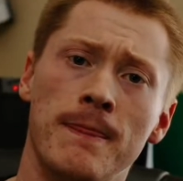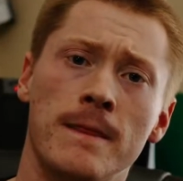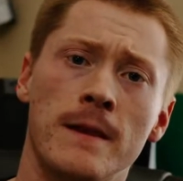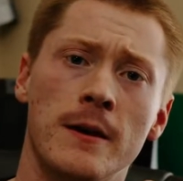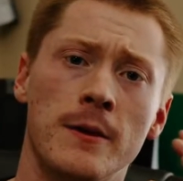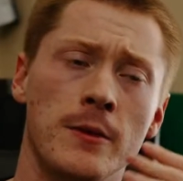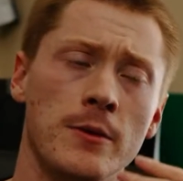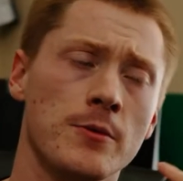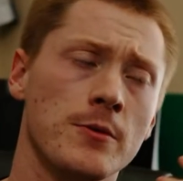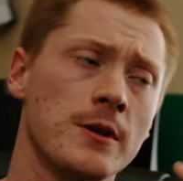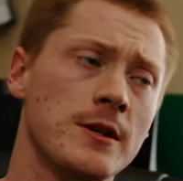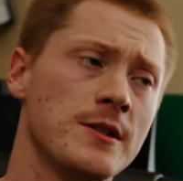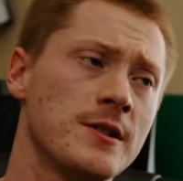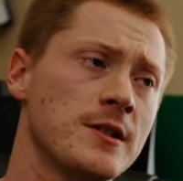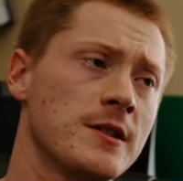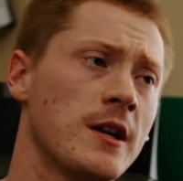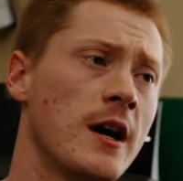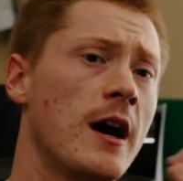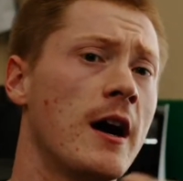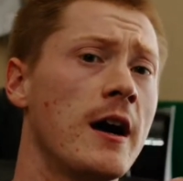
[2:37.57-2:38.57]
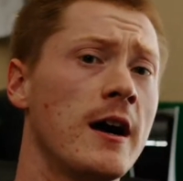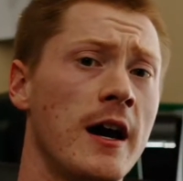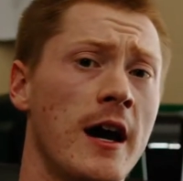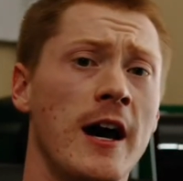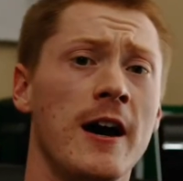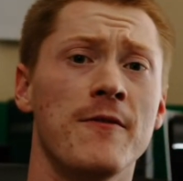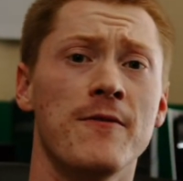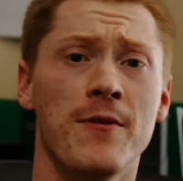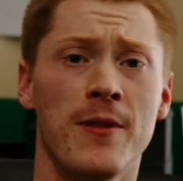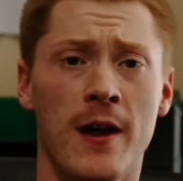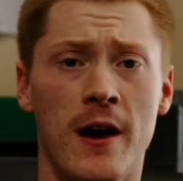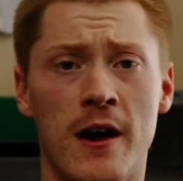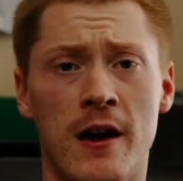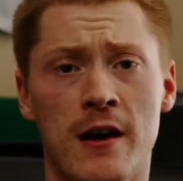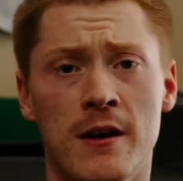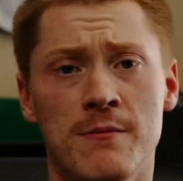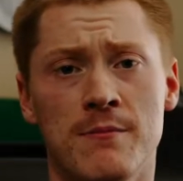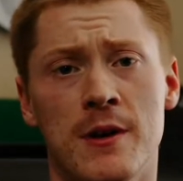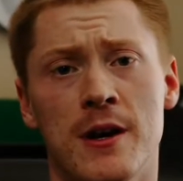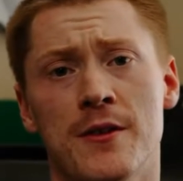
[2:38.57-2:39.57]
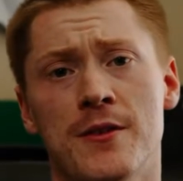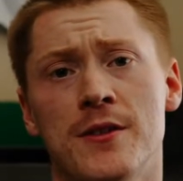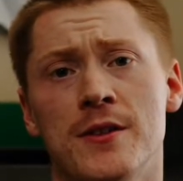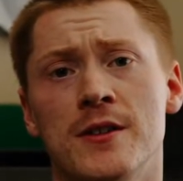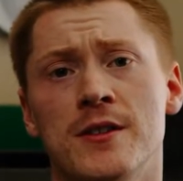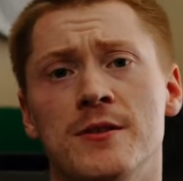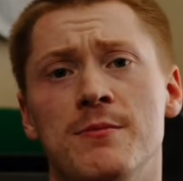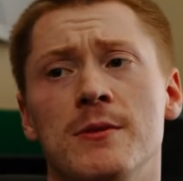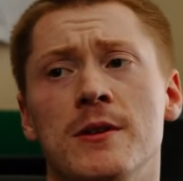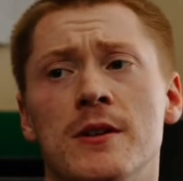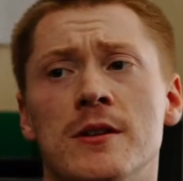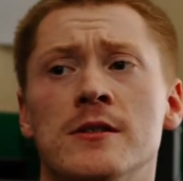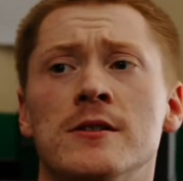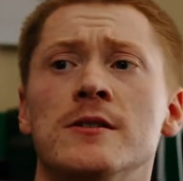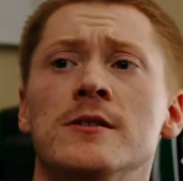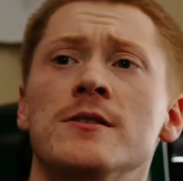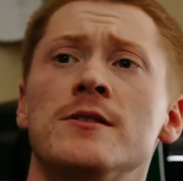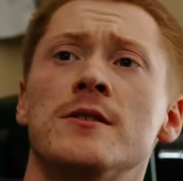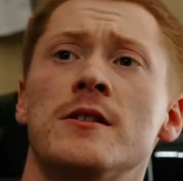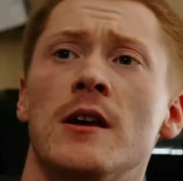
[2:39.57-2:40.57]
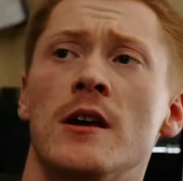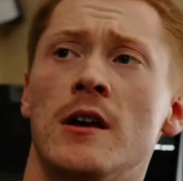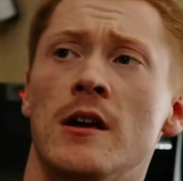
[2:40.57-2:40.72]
And the reason I have that method is because